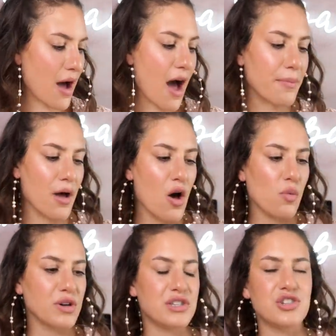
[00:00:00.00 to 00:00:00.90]
up
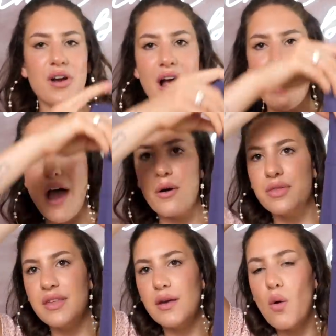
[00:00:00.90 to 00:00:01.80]
was to try
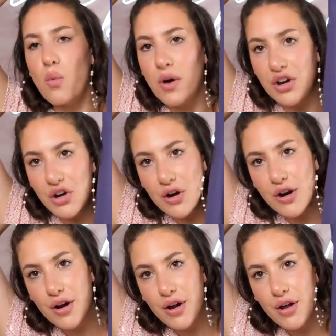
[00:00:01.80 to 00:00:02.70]
out the
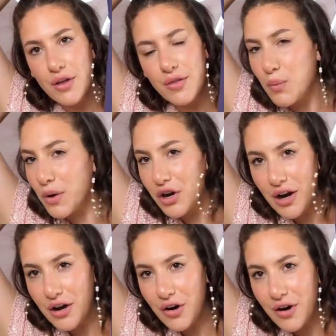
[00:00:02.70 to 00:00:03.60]
Wonder the Wonder
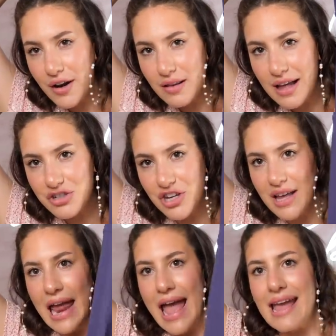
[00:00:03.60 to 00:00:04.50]
Under
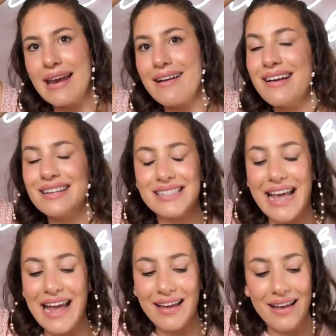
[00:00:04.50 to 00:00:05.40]
collection and I gotta
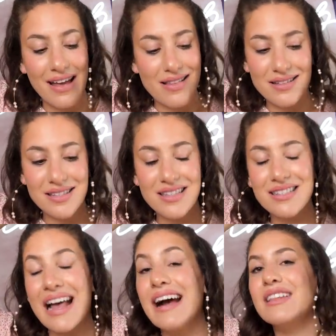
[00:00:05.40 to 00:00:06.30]
say this is
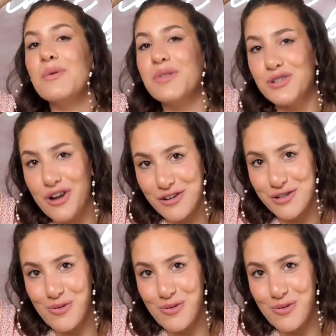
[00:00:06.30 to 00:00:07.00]
exactly what the doctor